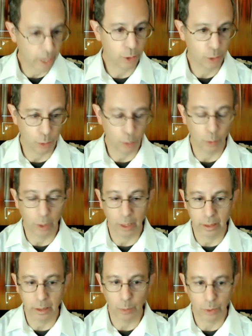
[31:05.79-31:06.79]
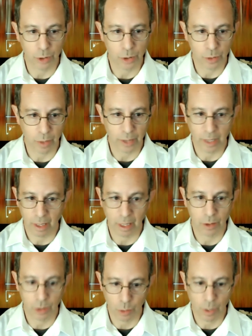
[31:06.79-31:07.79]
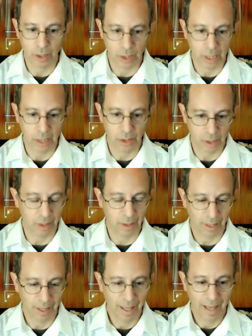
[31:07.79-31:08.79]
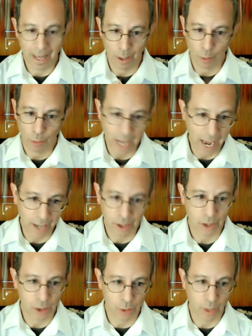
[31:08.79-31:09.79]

And I just went to Google, typed in ACEs and dementia,